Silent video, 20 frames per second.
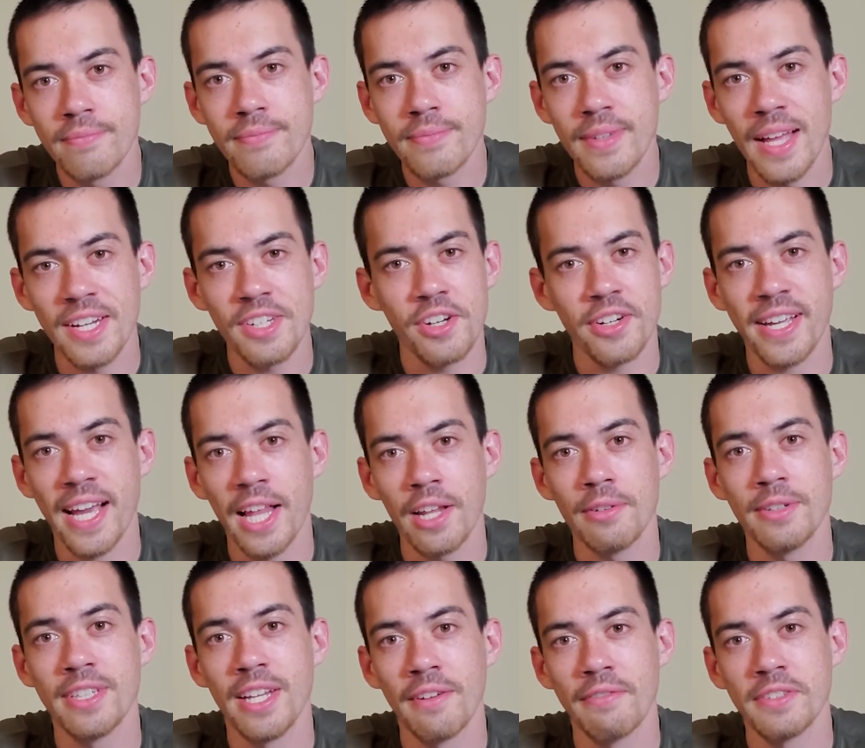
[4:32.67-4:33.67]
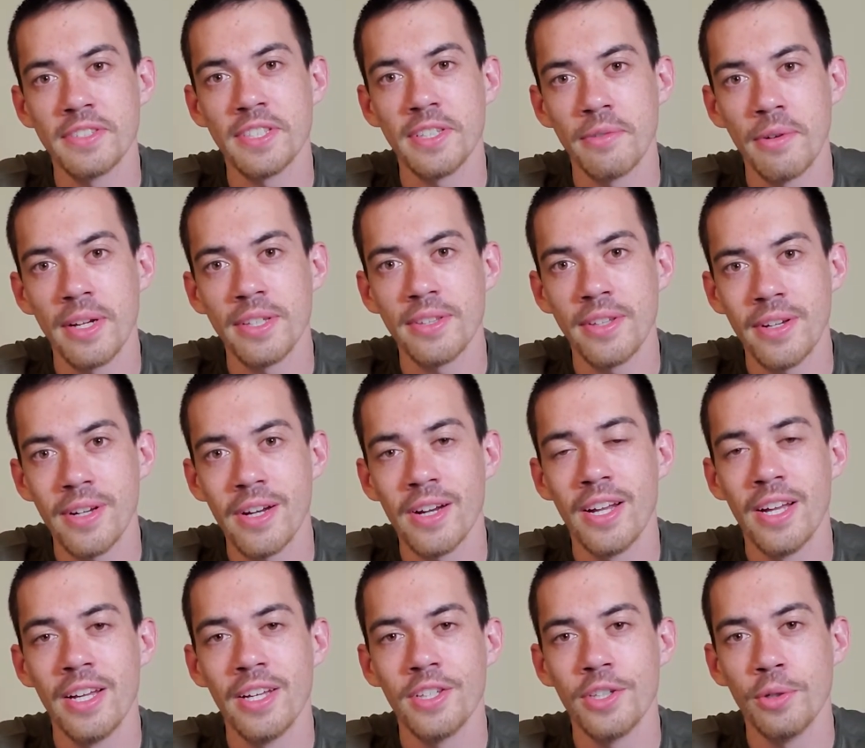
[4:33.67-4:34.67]
That's your calorie deficit right there.
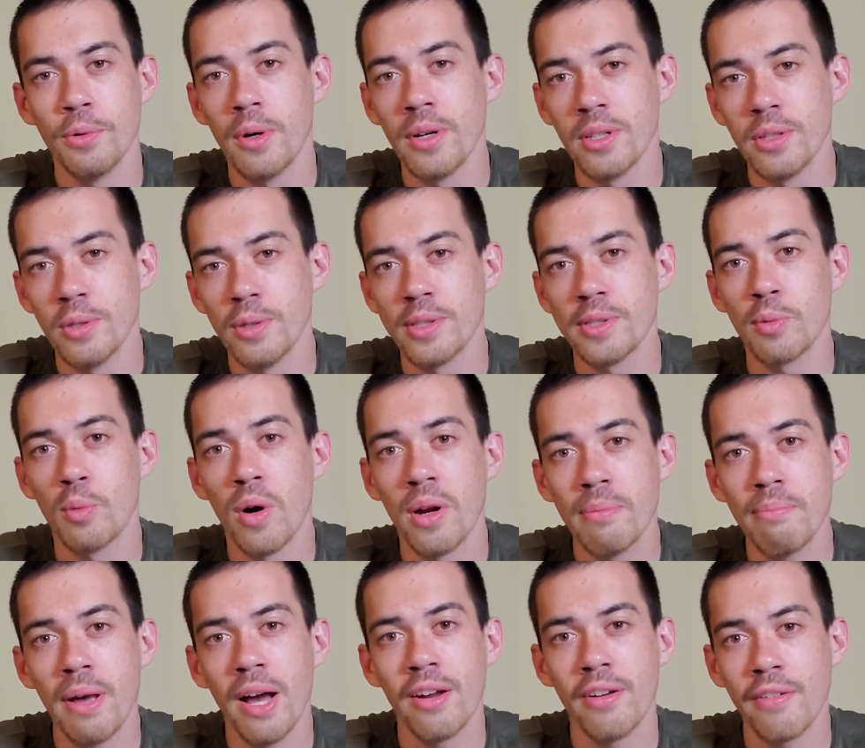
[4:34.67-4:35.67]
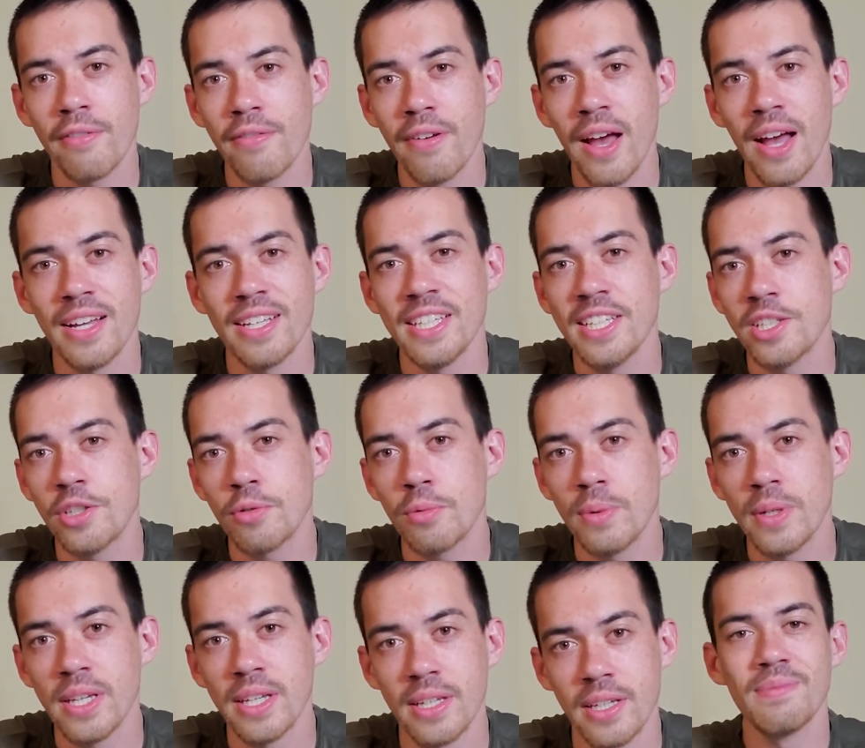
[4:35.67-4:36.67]
You will lose 1 pound of fat each
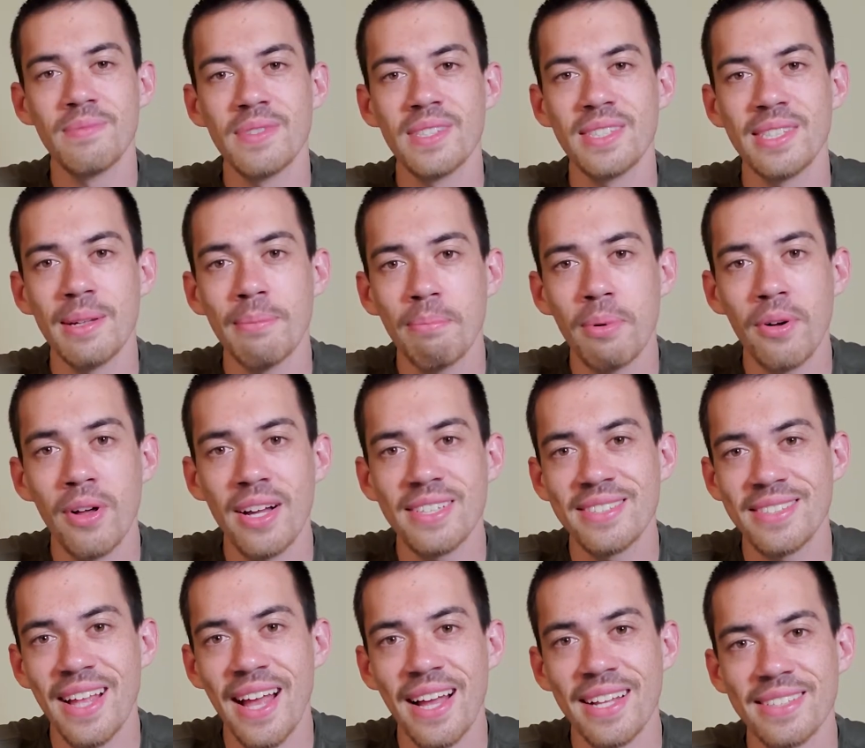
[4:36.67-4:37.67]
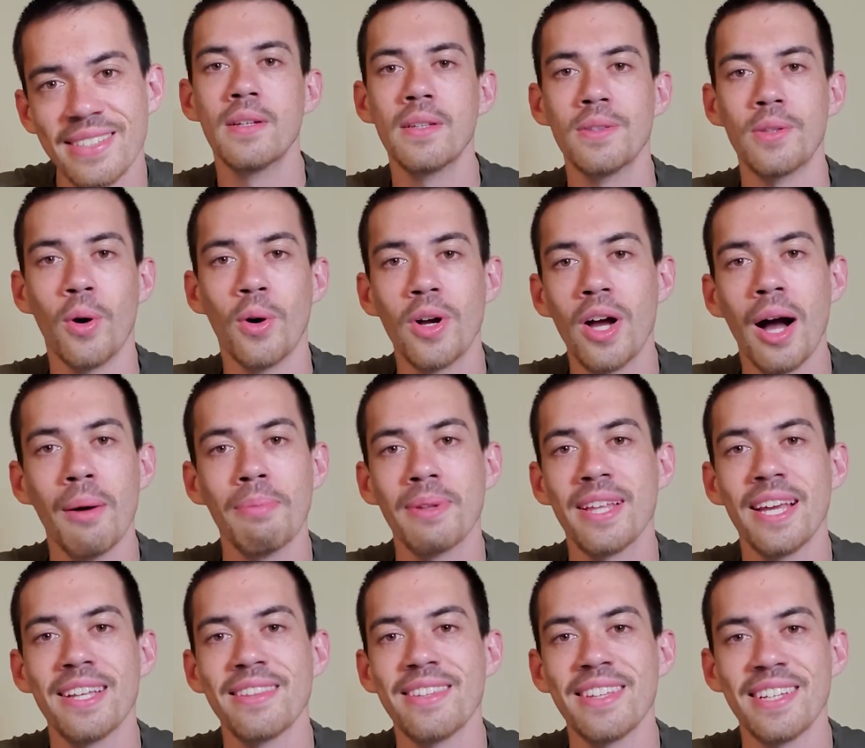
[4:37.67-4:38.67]
week. Simple as that. Don't
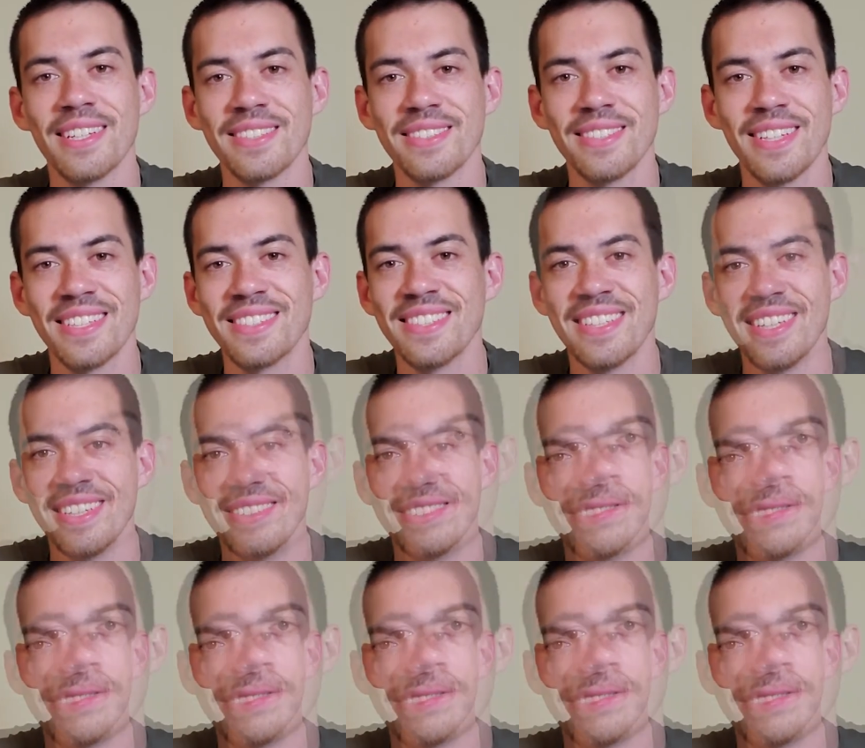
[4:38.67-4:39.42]
complicate things. That's it.